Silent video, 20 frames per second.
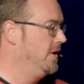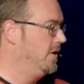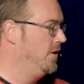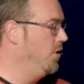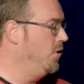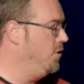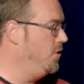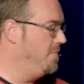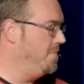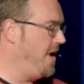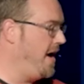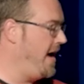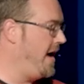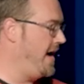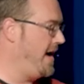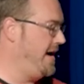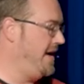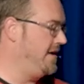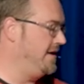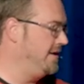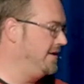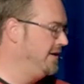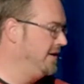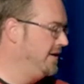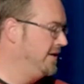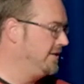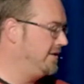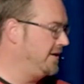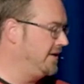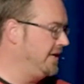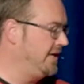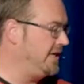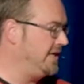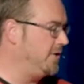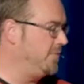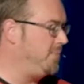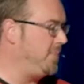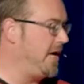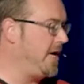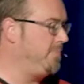Who am I to lead
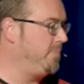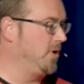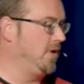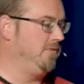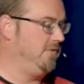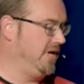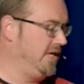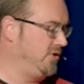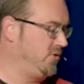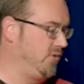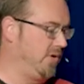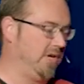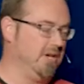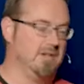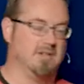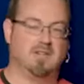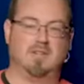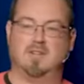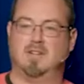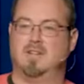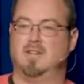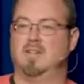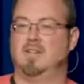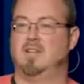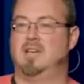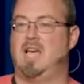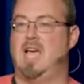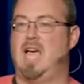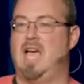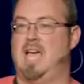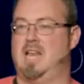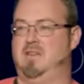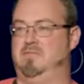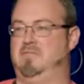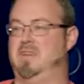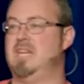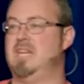the people of Israel out of